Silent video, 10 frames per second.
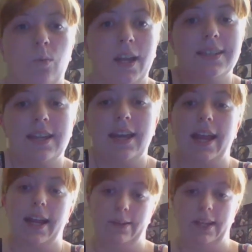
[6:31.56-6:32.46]
RIT
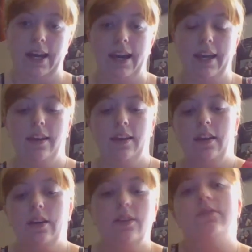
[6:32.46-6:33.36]
hair dye.
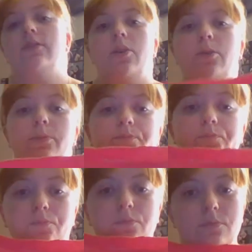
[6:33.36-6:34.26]
So
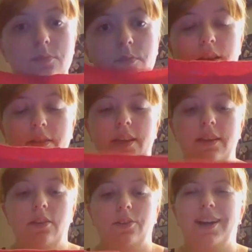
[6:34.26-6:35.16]

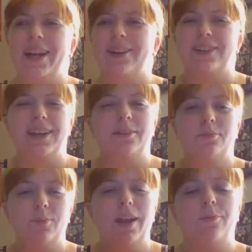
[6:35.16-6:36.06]
not hair dye,
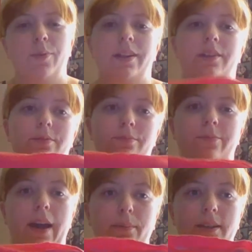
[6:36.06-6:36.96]
red RIT
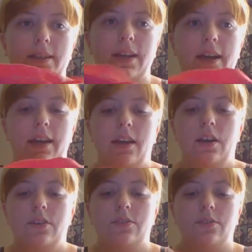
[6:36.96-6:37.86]
fabric dye.
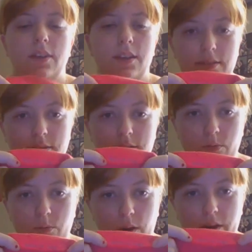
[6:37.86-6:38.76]
So this
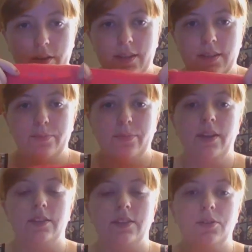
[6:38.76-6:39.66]
red
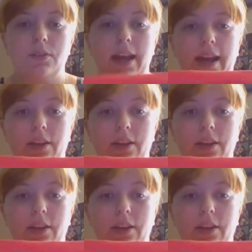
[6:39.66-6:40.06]
piece used to